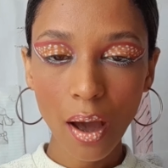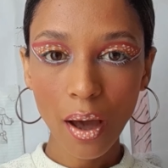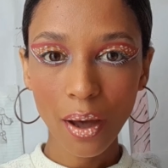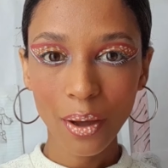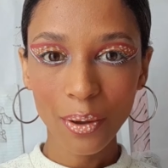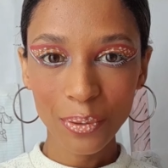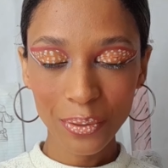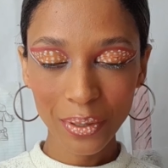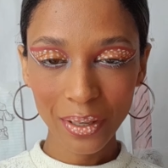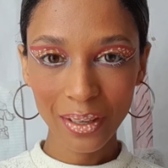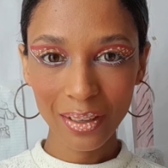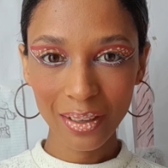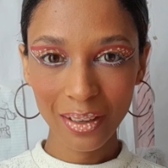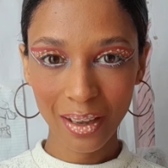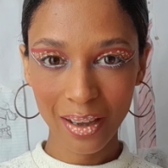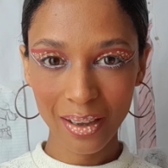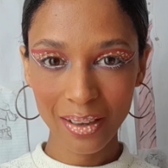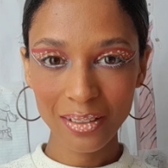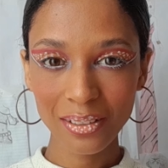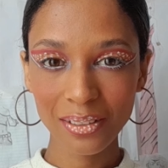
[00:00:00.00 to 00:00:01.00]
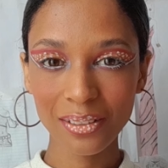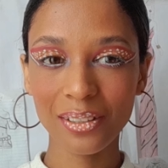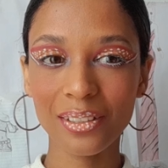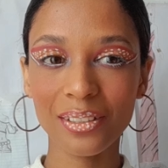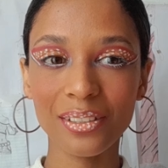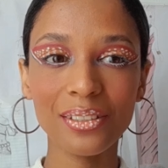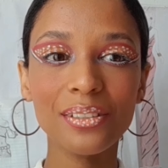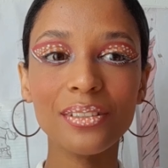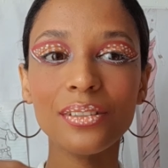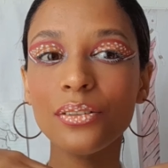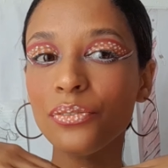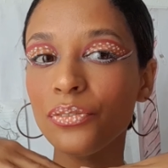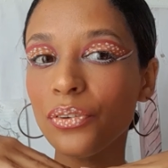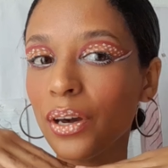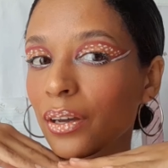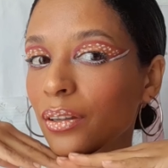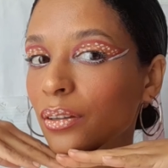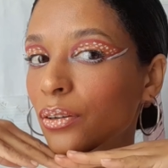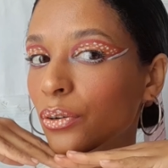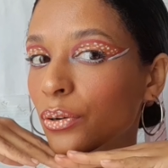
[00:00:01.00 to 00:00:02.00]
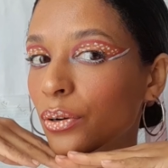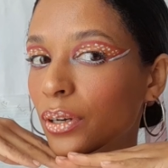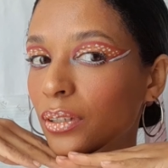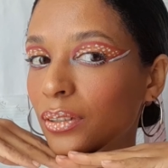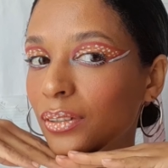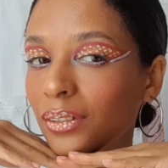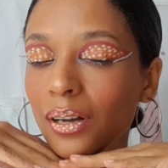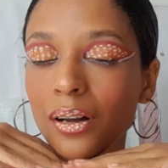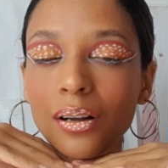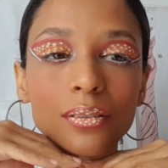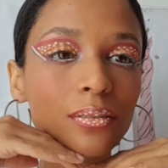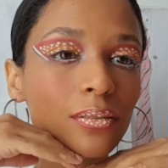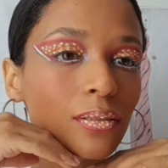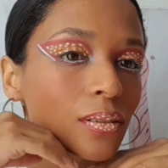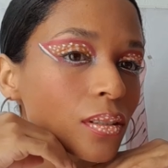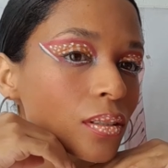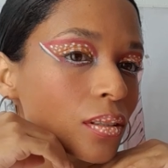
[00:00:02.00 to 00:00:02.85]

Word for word: Okay guys, this is the final result.